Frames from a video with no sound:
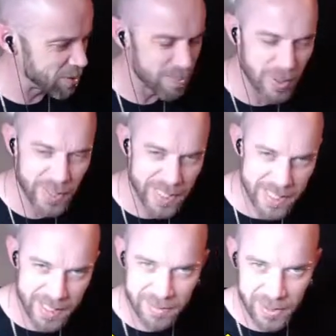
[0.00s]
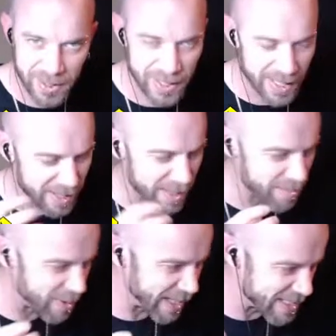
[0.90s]
the boys that have got like the lip
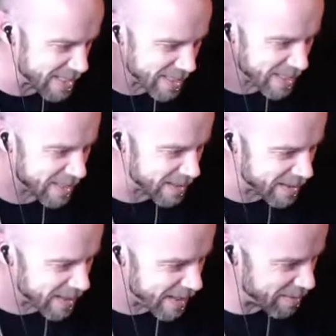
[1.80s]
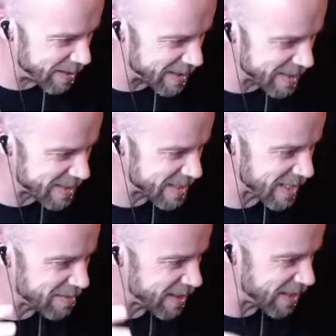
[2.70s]
rings and the earrings and stuff.
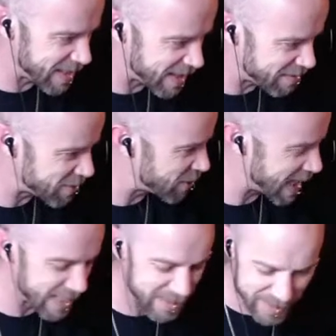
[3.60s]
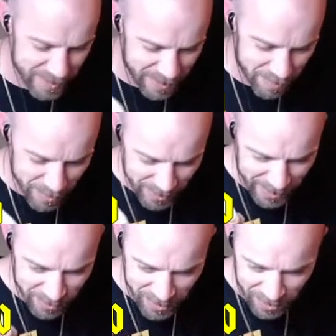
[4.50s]
I love all that and get pretty
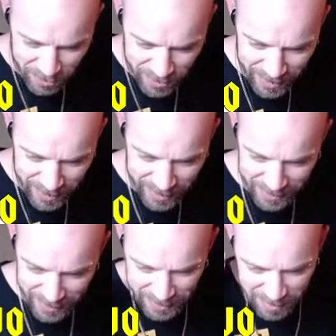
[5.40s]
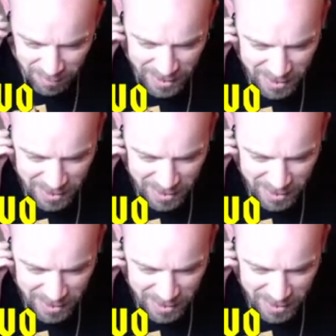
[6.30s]
little gold bits